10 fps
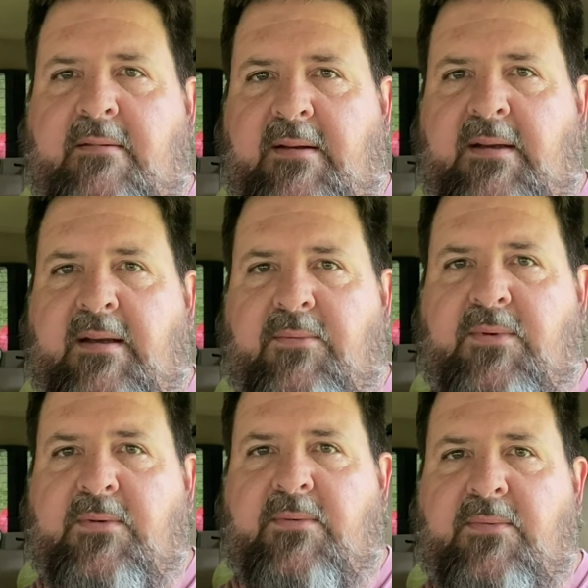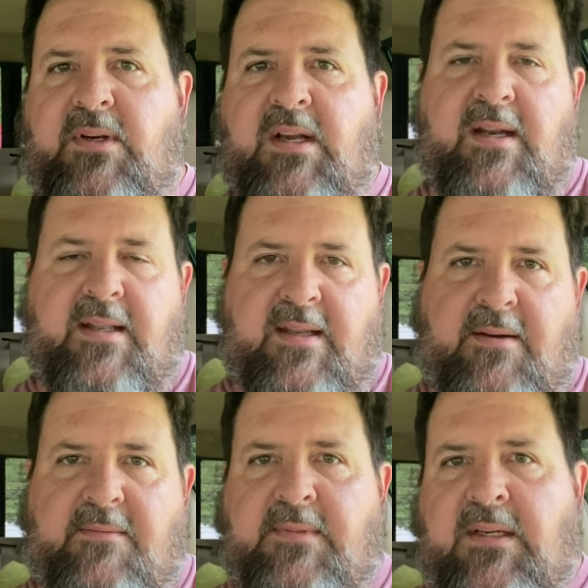And we'll, we'll cut it
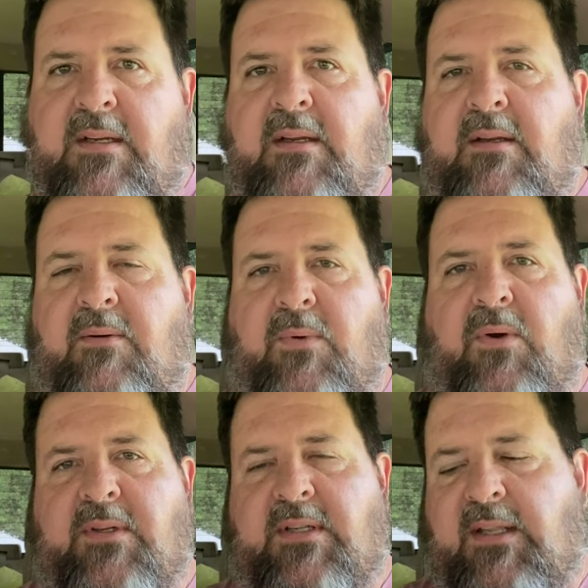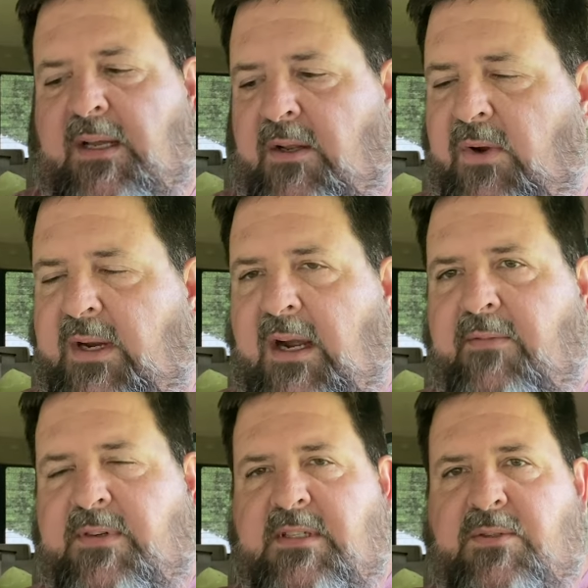there. We're going to the Illinois
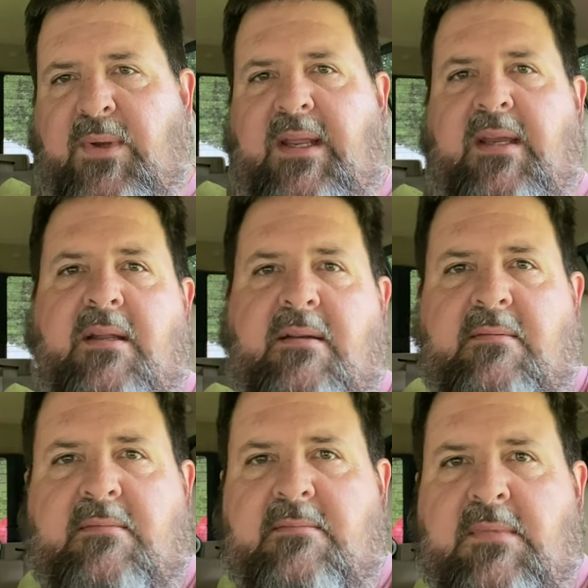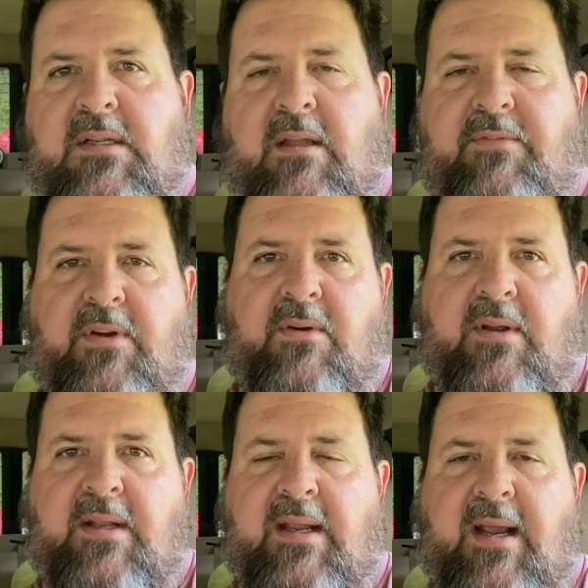conference this weekend. If you're
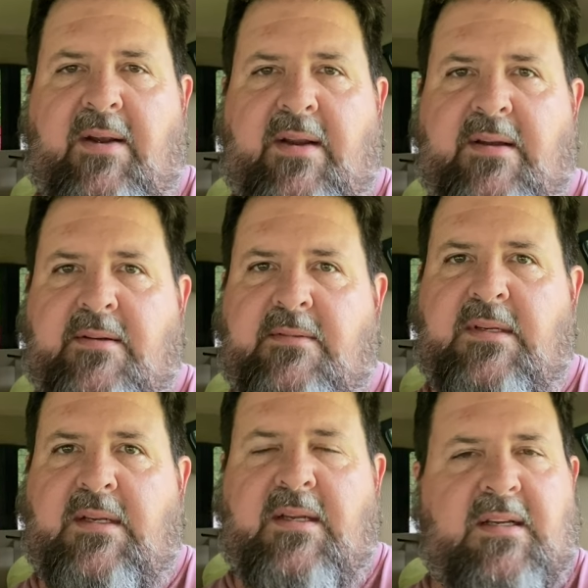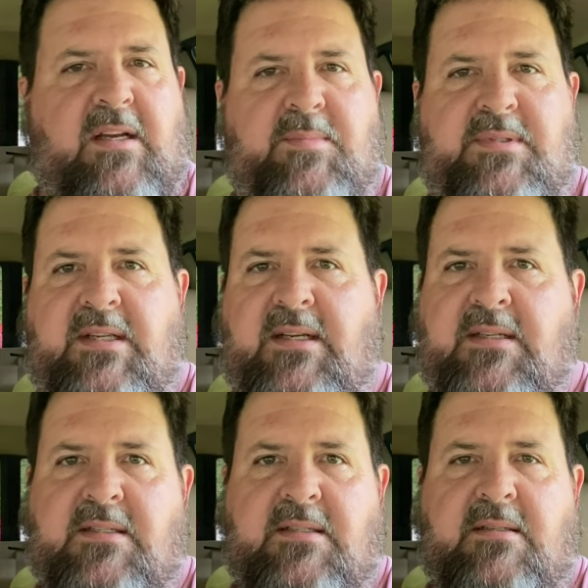in the area, come see
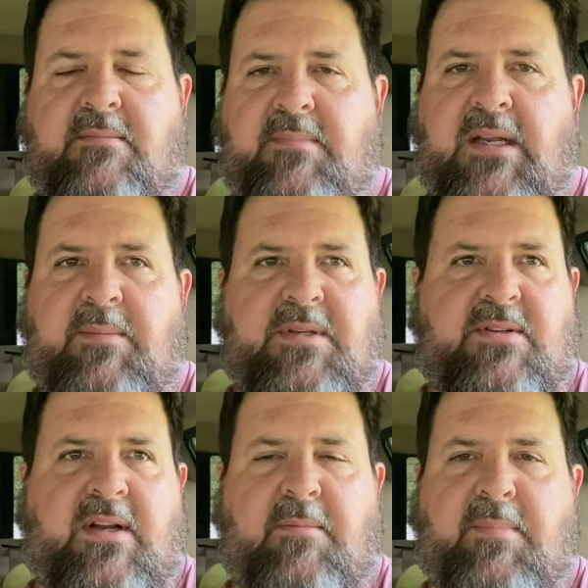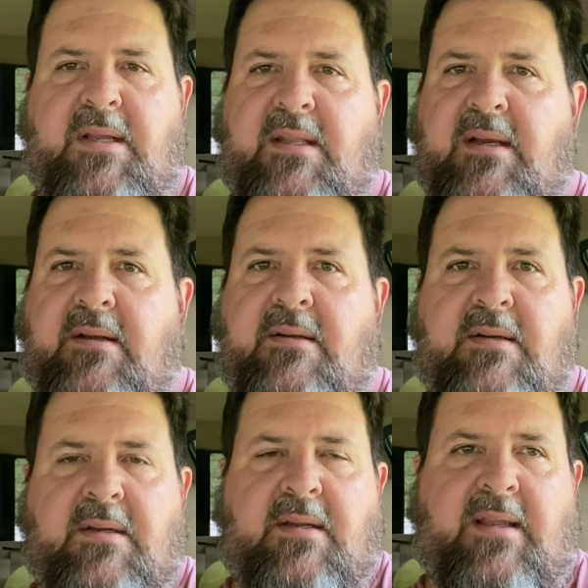us. Me, Mr. Ed will be there.
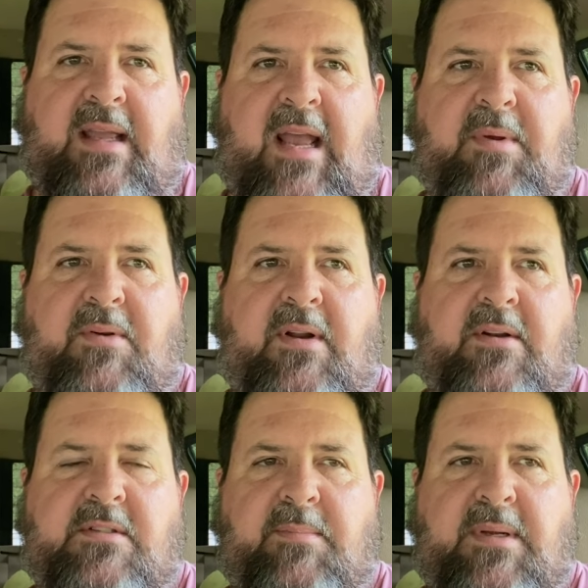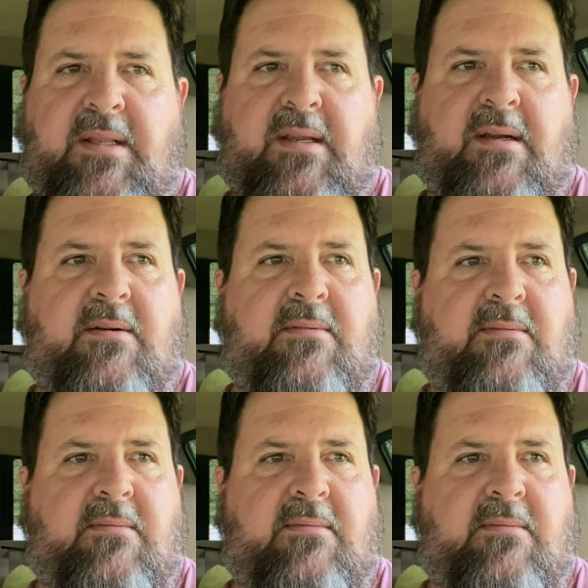Cayman Reynolds will be there.